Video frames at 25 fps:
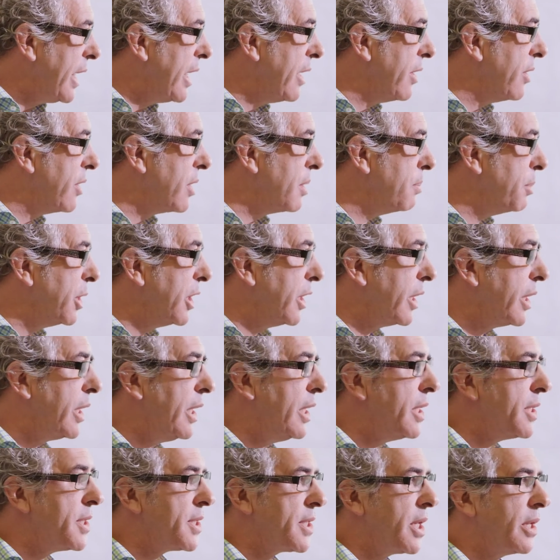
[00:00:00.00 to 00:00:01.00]

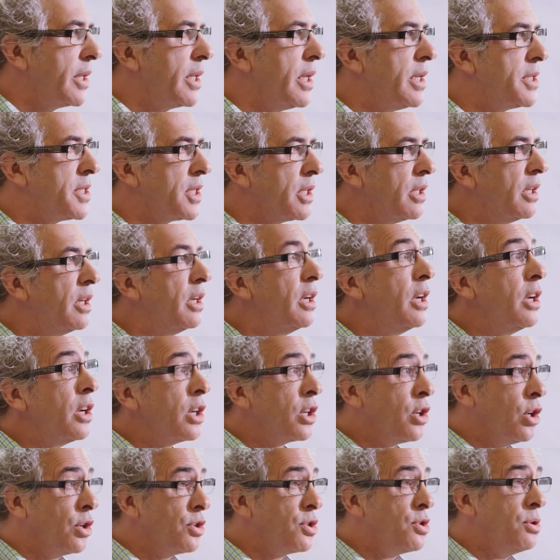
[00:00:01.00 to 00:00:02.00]
heritability is that there's a
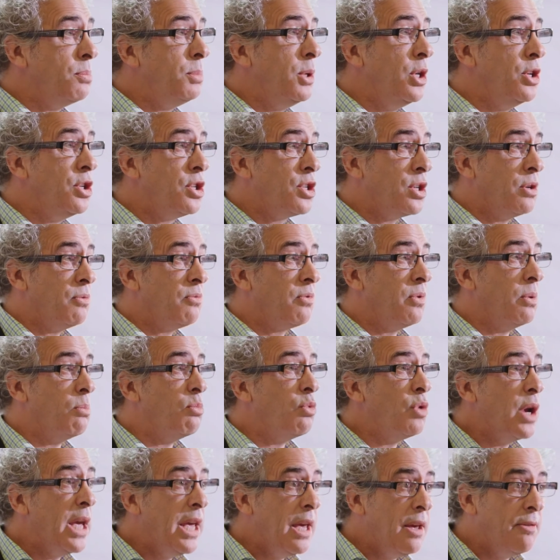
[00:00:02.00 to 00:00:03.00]
contribution from
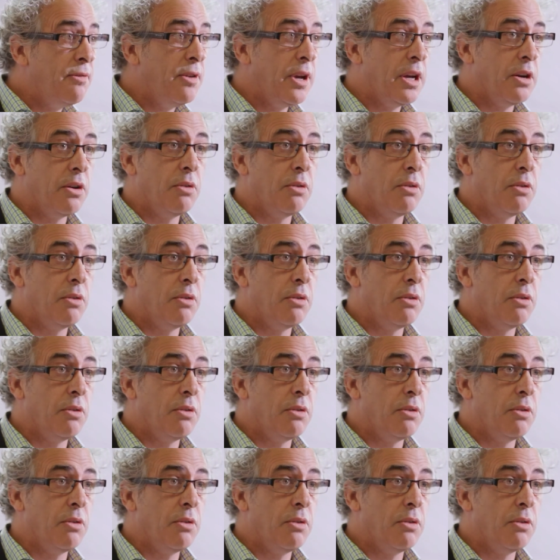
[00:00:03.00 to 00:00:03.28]
rare,